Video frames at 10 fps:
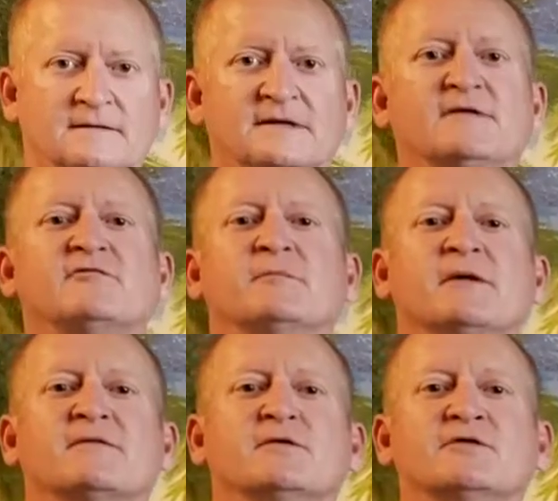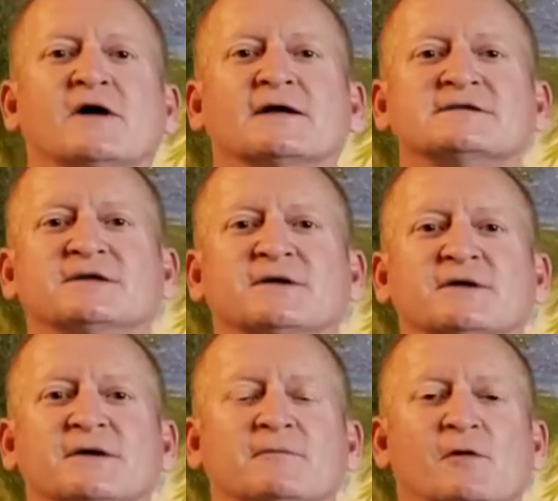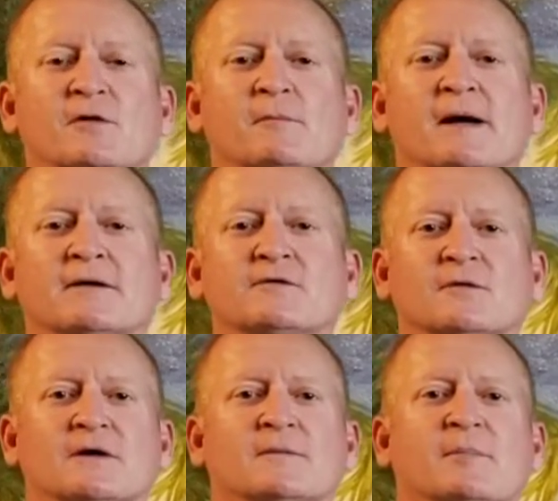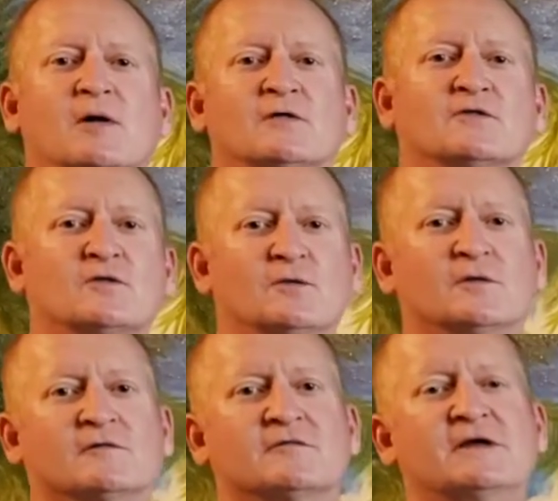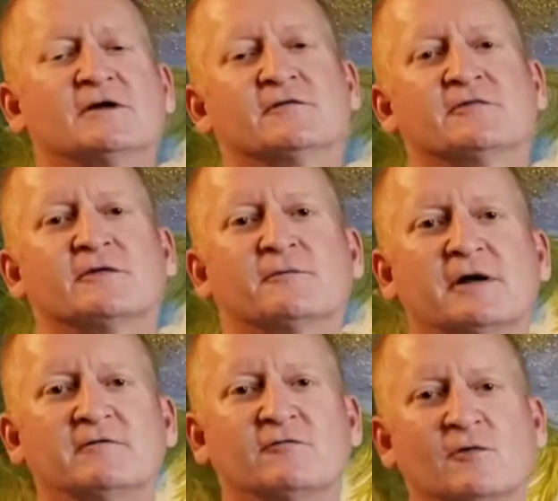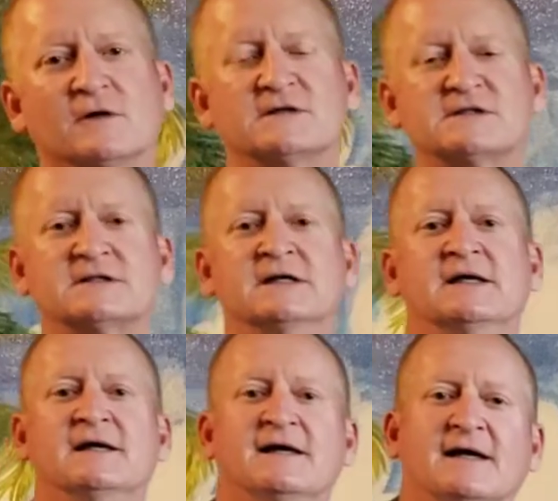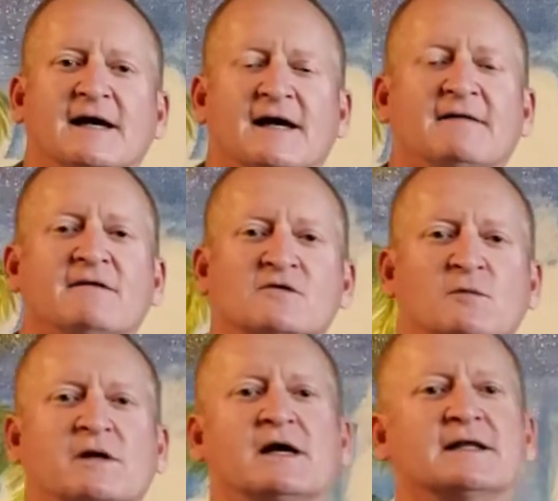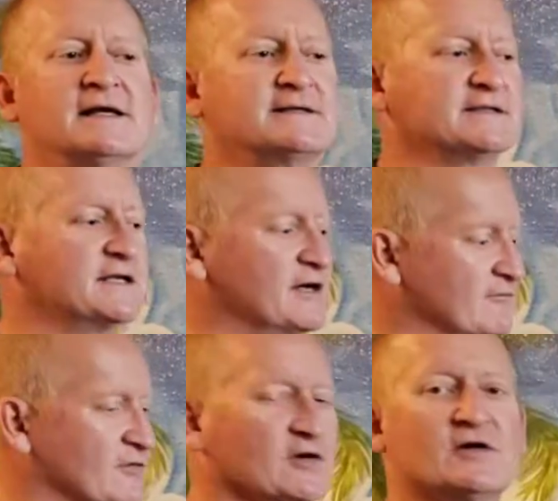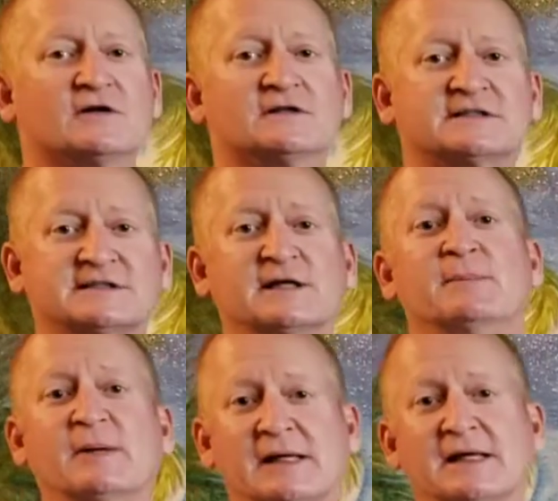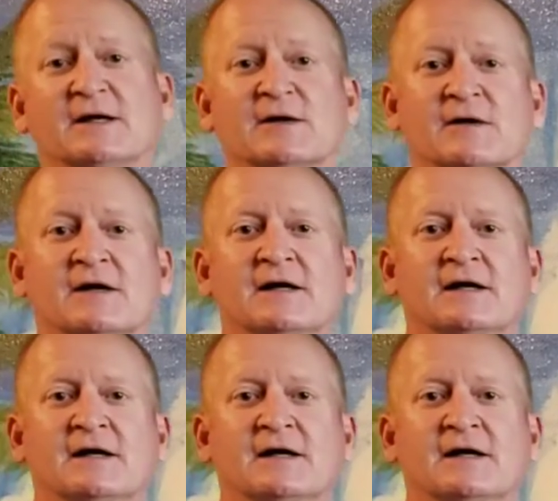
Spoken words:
Dave from Ethnotrax here, and welcome back to our part 2 of gear for the rainforest. And this week I'd like to cover sleeping gear.